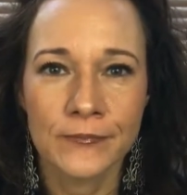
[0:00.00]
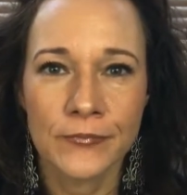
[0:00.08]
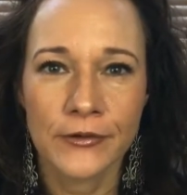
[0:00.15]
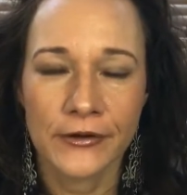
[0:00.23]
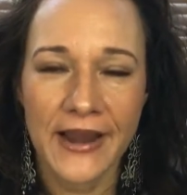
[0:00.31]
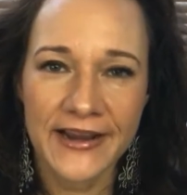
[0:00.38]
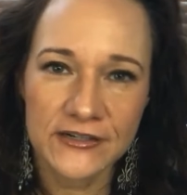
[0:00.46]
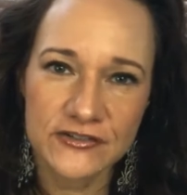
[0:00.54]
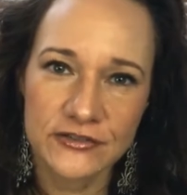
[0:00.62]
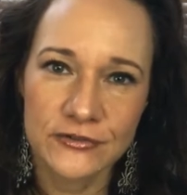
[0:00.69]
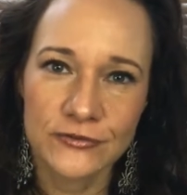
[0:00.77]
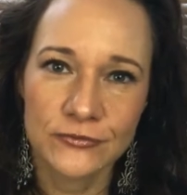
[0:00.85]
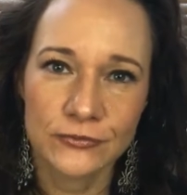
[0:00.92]
their
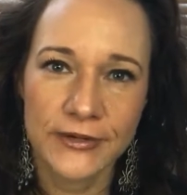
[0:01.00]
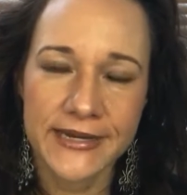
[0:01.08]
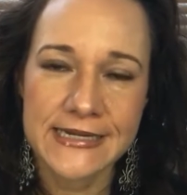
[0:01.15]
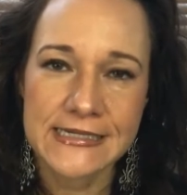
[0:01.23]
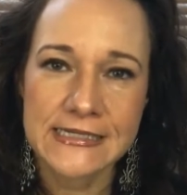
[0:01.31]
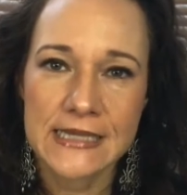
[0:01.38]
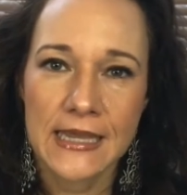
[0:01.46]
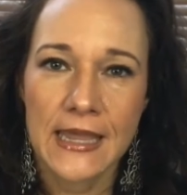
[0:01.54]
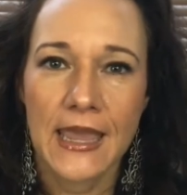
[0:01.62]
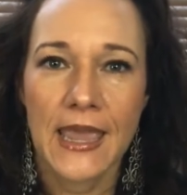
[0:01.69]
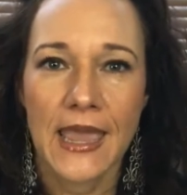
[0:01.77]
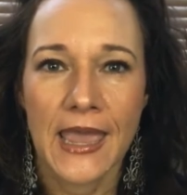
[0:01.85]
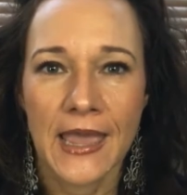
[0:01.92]
actions right,
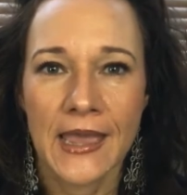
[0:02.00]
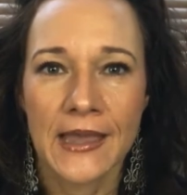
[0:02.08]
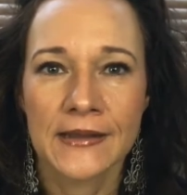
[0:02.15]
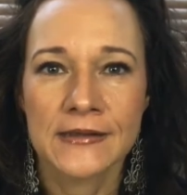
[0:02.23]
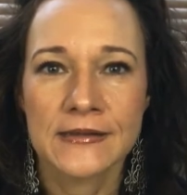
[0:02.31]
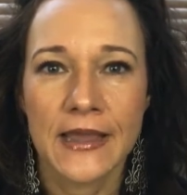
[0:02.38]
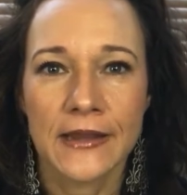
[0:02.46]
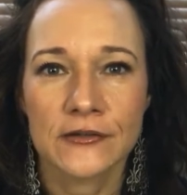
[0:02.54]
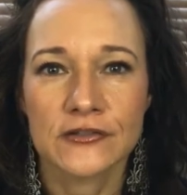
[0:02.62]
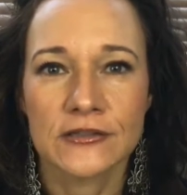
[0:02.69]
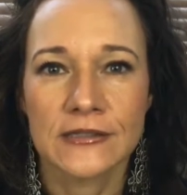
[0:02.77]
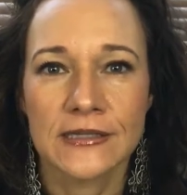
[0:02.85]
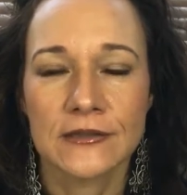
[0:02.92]
and
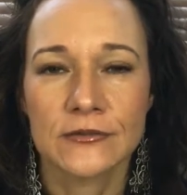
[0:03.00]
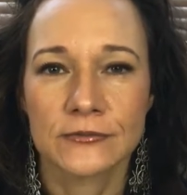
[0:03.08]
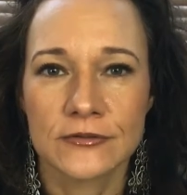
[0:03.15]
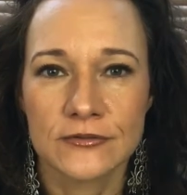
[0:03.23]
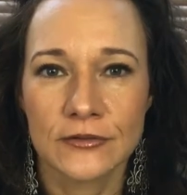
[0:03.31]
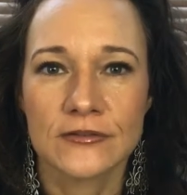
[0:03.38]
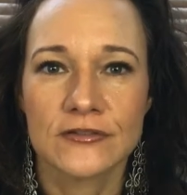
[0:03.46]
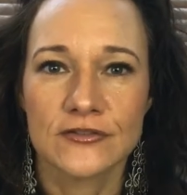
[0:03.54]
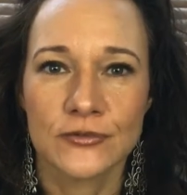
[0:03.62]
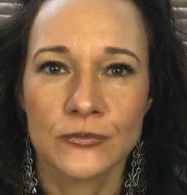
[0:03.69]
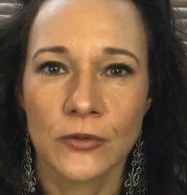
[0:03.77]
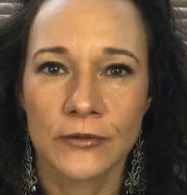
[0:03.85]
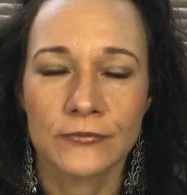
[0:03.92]
actually get the results that you
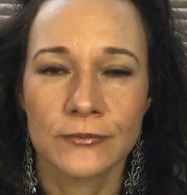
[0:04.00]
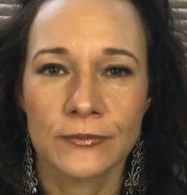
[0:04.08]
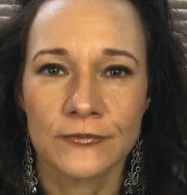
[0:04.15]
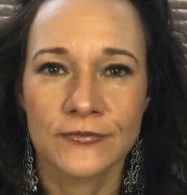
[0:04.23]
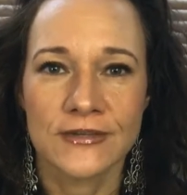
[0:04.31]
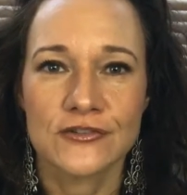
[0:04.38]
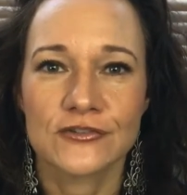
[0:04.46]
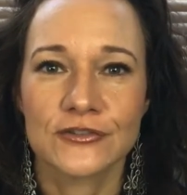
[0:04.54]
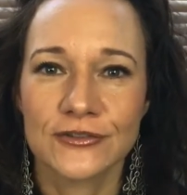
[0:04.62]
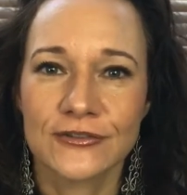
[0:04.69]
want from the facial.